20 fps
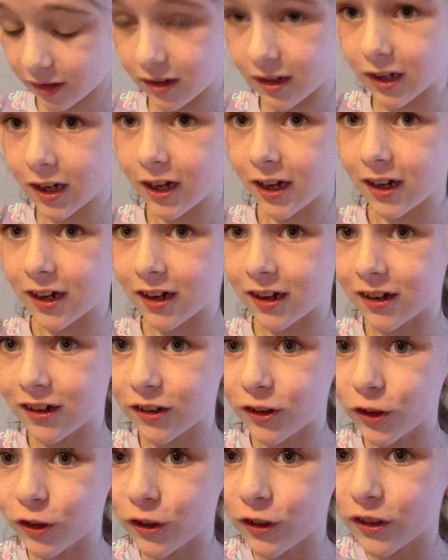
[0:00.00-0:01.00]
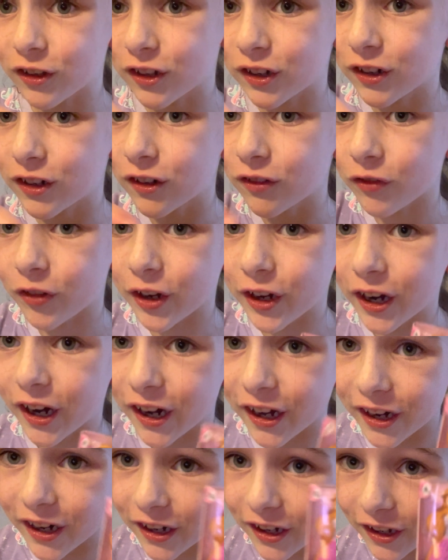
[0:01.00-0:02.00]
Uh-oh. We
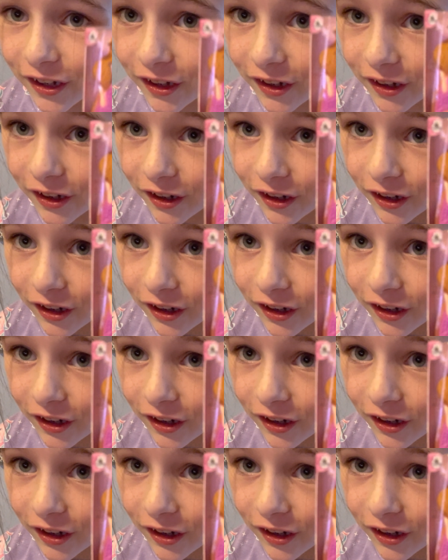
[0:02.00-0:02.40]
got a